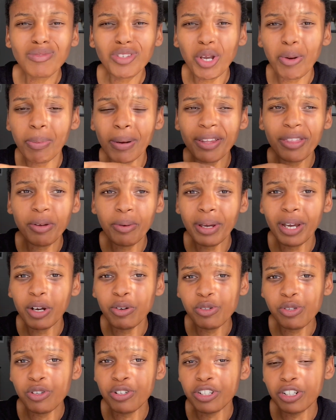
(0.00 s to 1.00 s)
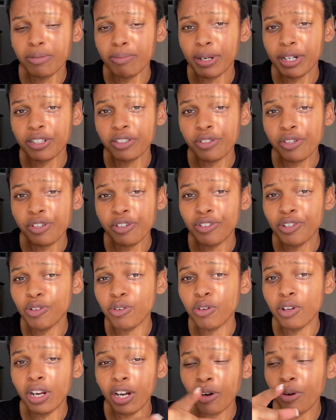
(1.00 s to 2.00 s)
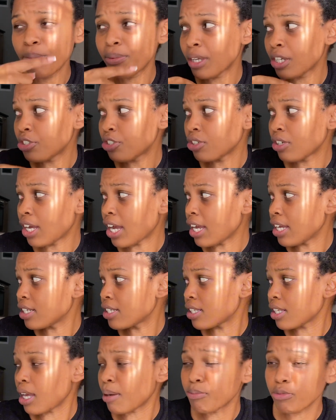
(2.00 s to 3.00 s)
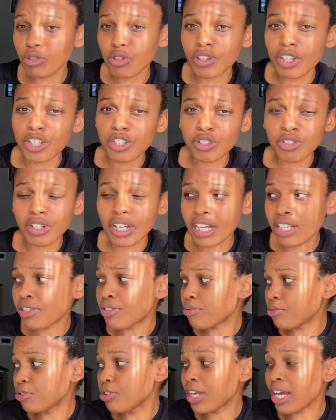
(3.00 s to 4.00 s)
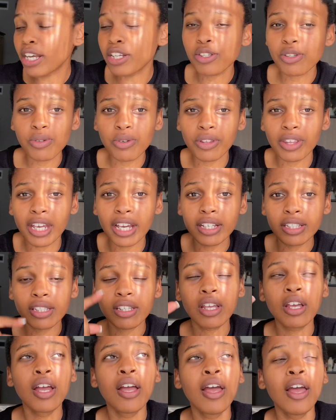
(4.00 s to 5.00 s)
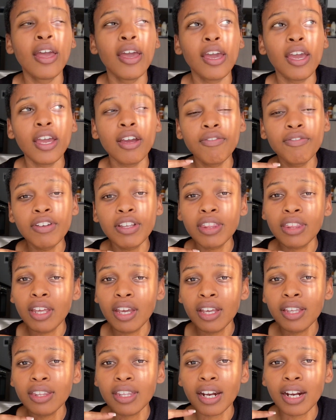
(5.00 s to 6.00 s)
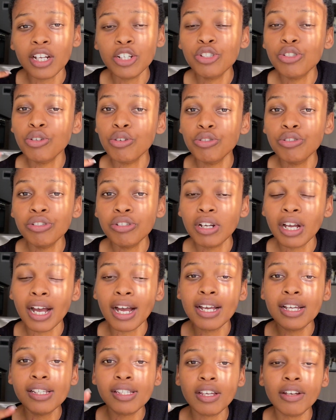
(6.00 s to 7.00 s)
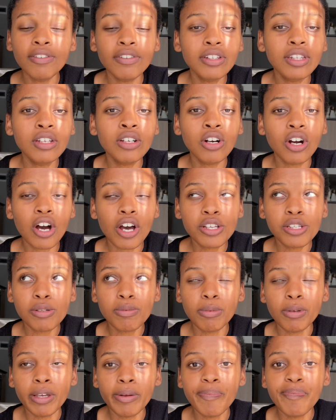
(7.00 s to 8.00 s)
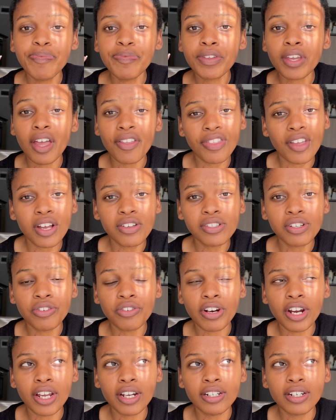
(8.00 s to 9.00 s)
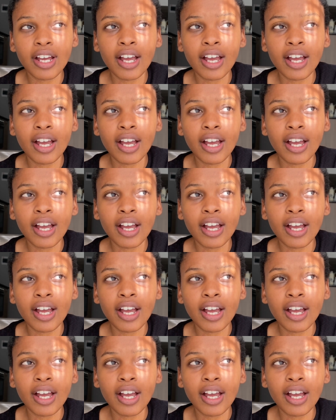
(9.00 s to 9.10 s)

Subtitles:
By the way, I also did my grocery haul. I'm sure that you guys saw that. Everything that I showed you guys, everything cost me 1,000 rand.